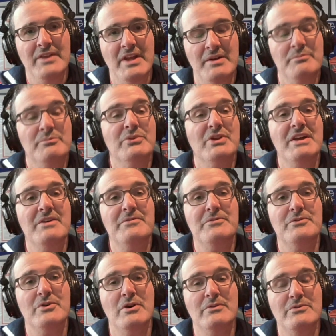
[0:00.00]
and play
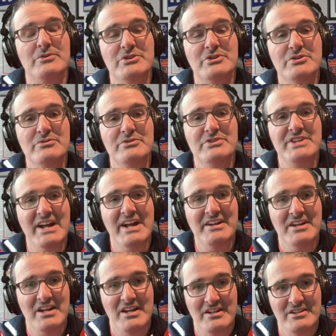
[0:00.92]
for over 2
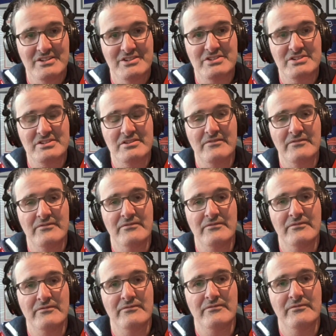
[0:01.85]
decades
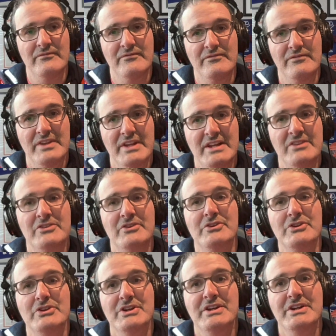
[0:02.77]
in the
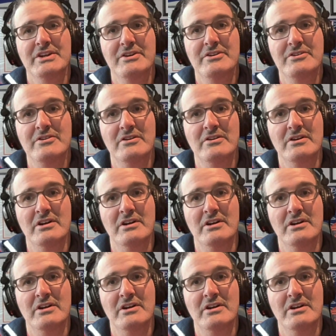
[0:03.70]
league.